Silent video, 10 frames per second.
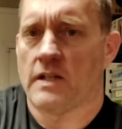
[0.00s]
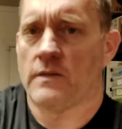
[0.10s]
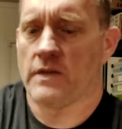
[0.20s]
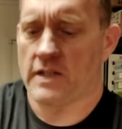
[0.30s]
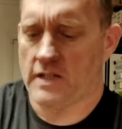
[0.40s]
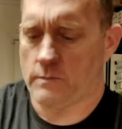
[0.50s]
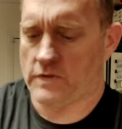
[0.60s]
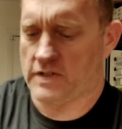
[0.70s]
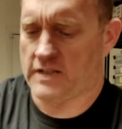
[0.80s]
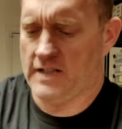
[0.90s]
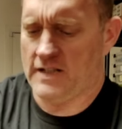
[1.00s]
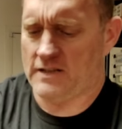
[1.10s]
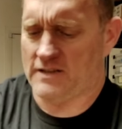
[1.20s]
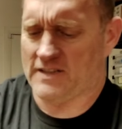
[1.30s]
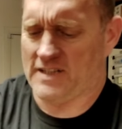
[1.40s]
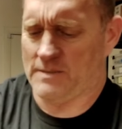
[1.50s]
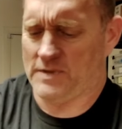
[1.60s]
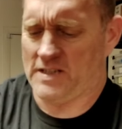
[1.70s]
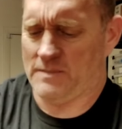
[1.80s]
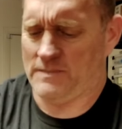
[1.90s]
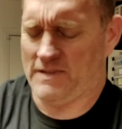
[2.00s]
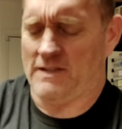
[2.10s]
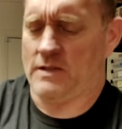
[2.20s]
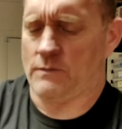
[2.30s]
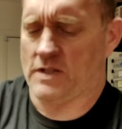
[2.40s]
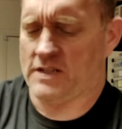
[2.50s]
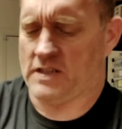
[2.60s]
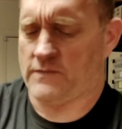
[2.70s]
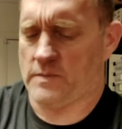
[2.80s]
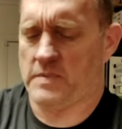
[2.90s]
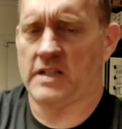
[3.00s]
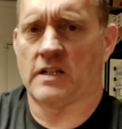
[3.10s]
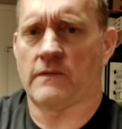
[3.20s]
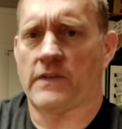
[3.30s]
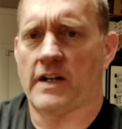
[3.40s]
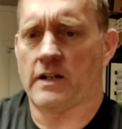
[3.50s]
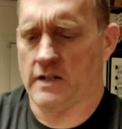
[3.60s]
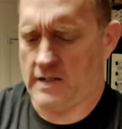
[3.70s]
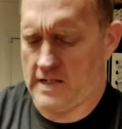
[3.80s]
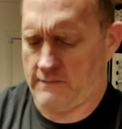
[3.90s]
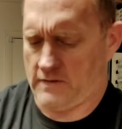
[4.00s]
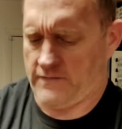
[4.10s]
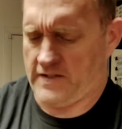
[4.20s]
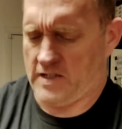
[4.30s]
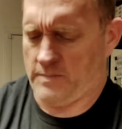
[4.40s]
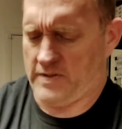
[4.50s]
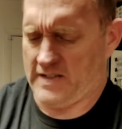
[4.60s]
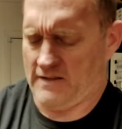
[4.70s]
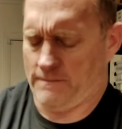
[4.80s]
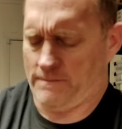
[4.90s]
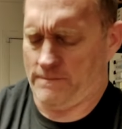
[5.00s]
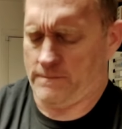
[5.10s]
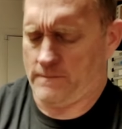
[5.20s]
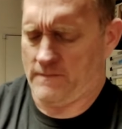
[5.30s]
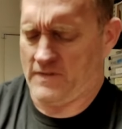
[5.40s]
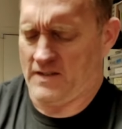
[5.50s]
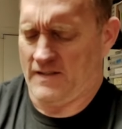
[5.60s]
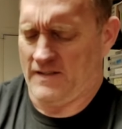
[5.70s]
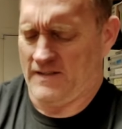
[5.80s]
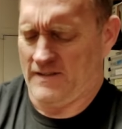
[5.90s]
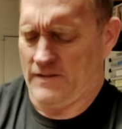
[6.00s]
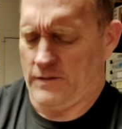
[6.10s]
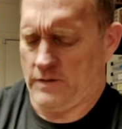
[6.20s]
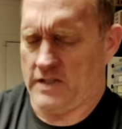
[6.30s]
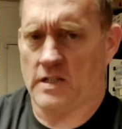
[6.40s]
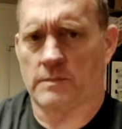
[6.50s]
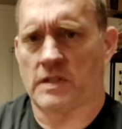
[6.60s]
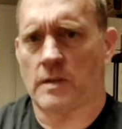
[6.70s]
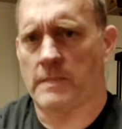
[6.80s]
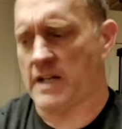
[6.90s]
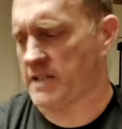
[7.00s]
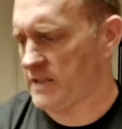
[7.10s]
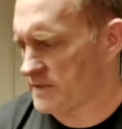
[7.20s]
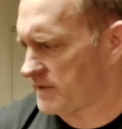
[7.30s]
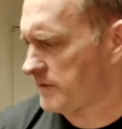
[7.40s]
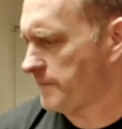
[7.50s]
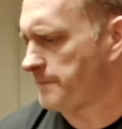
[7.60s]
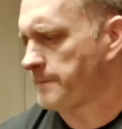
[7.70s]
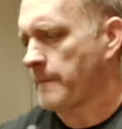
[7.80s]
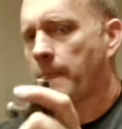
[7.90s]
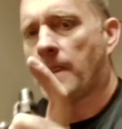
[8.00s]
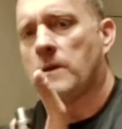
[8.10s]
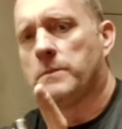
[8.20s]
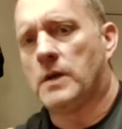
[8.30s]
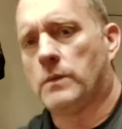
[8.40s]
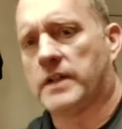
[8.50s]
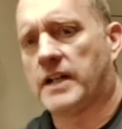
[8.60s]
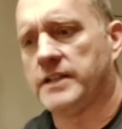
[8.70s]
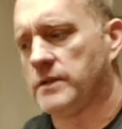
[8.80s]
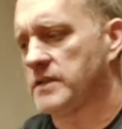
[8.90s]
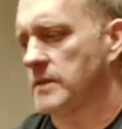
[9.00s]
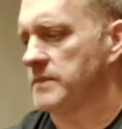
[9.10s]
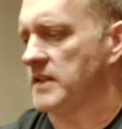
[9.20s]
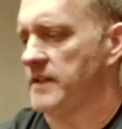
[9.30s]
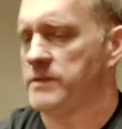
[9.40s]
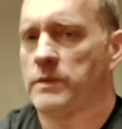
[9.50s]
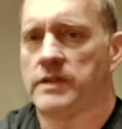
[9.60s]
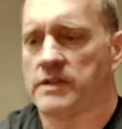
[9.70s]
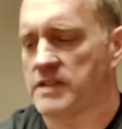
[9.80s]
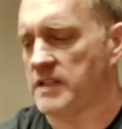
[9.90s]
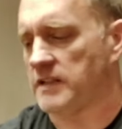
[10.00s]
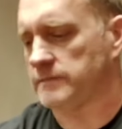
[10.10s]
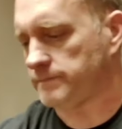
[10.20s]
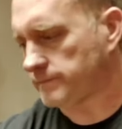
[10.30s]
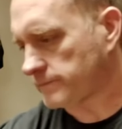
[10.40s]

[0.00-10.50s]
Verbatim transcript: And then when they're not all gummed up and rusted from being in a fire and having a fire put out, you can get them to come back easier but what I do sometimes when they're stuck,